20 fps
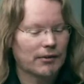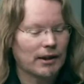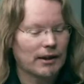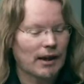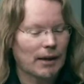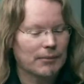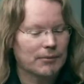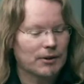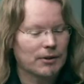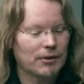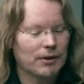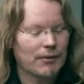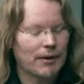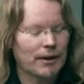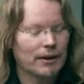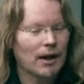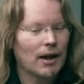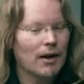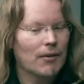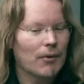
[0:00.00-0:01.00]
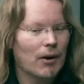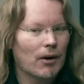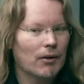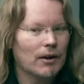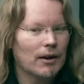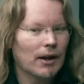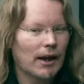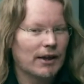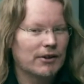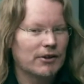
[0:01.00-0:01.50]
think absolutely right.
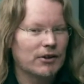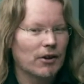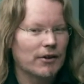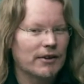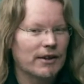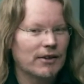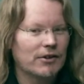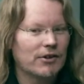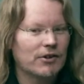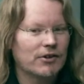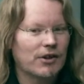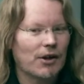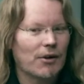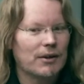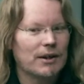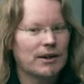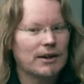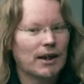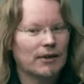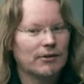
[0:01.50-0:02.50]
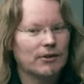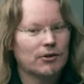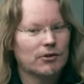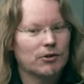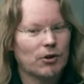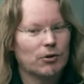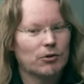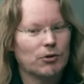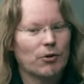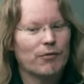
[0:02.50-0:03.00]
Well, it's not necessarily that the
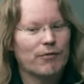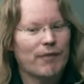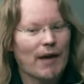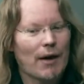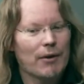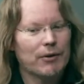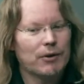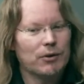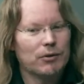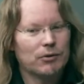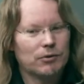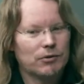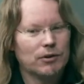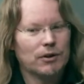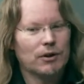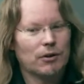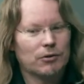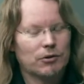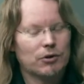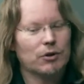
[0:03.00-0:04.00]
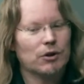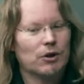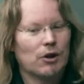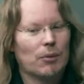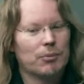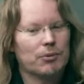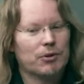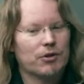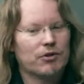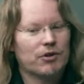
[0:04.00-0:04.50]
total value, to the
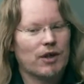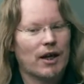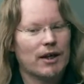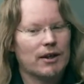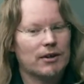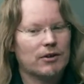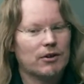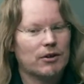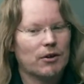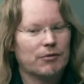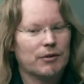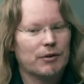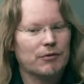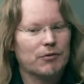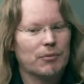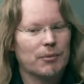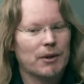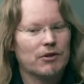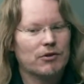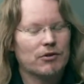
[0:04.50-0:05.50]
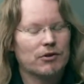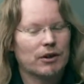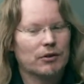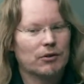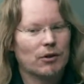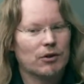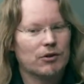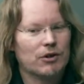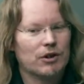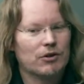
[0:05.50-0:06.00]
global society of information
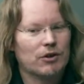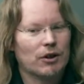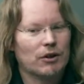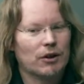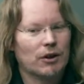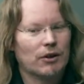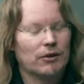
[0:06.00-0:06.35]
technology is going to